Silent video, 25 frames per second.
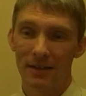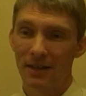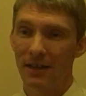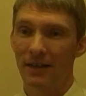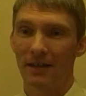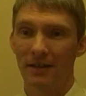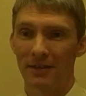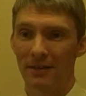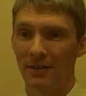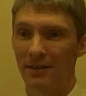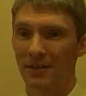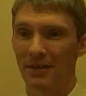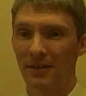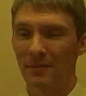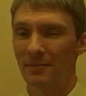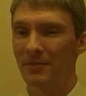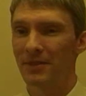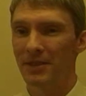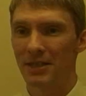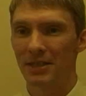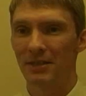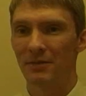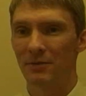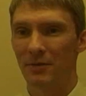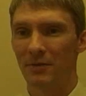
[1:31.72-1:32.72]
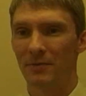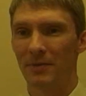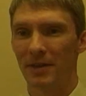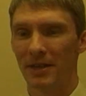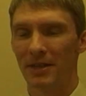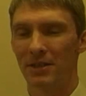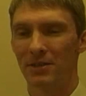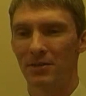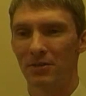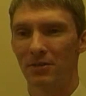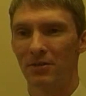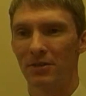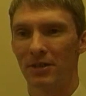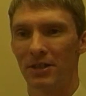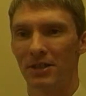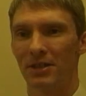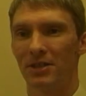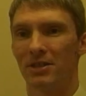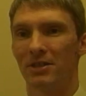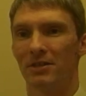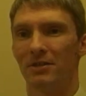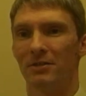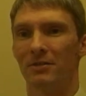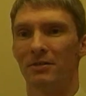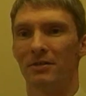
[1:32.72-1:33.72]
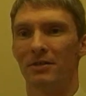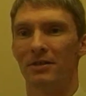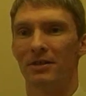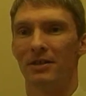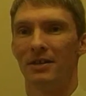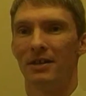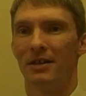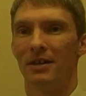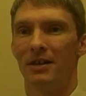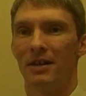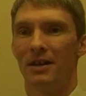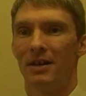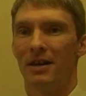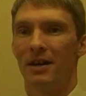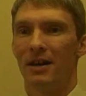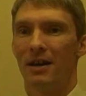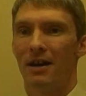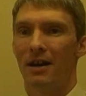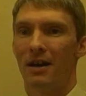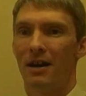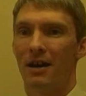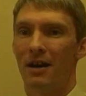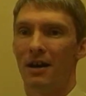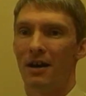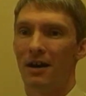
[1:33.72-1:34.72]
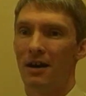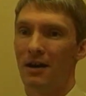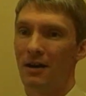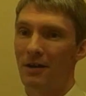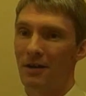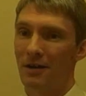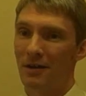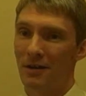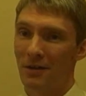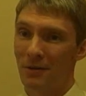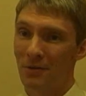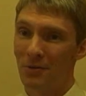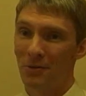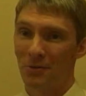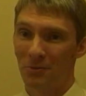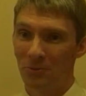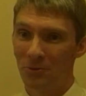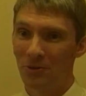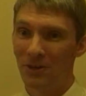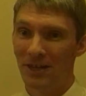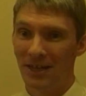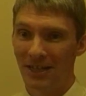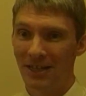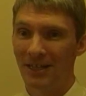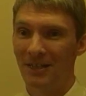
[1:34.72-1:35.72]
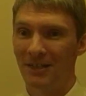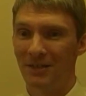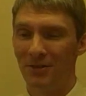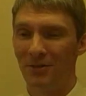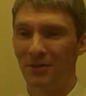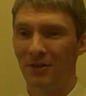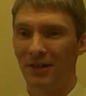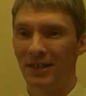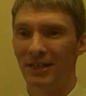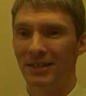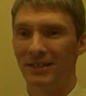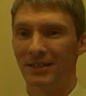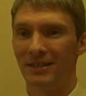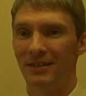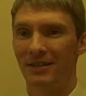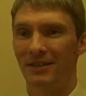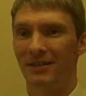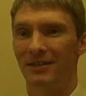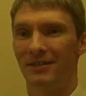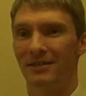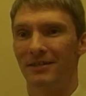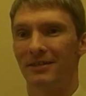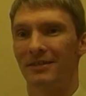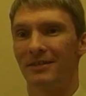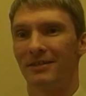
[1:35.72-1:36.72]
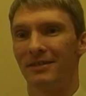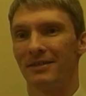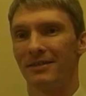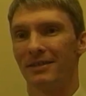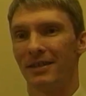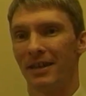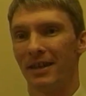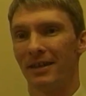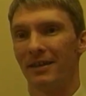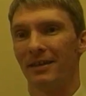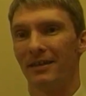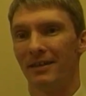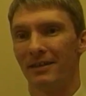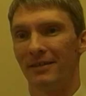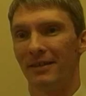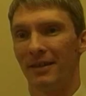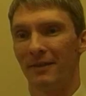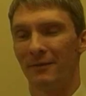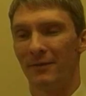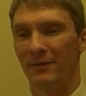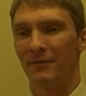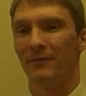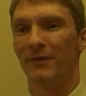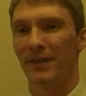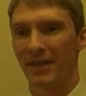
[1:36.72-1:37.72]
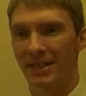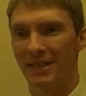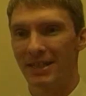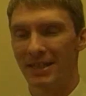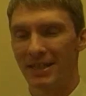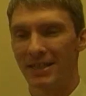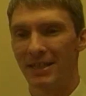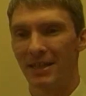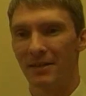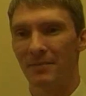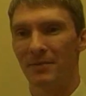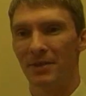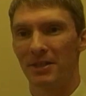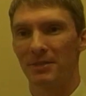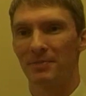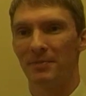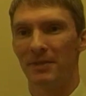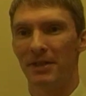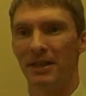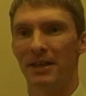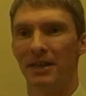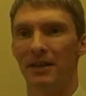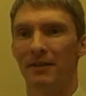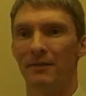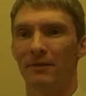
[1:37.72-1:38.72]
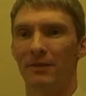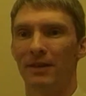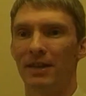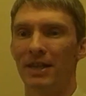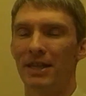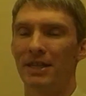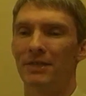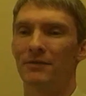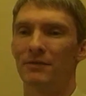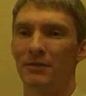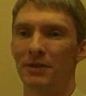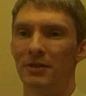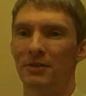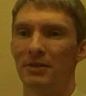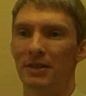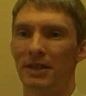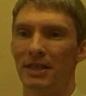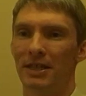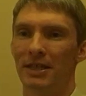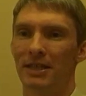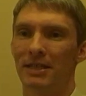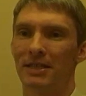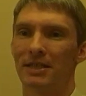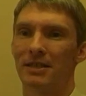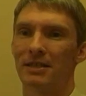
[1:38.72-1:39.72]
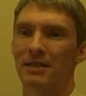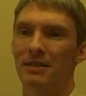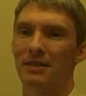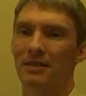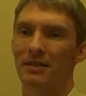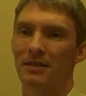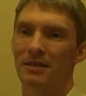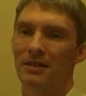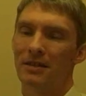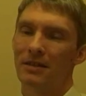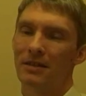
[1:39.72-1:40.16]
Yeah, the companies that we've been talking to are really annoyed that they've invested so much money over the last few years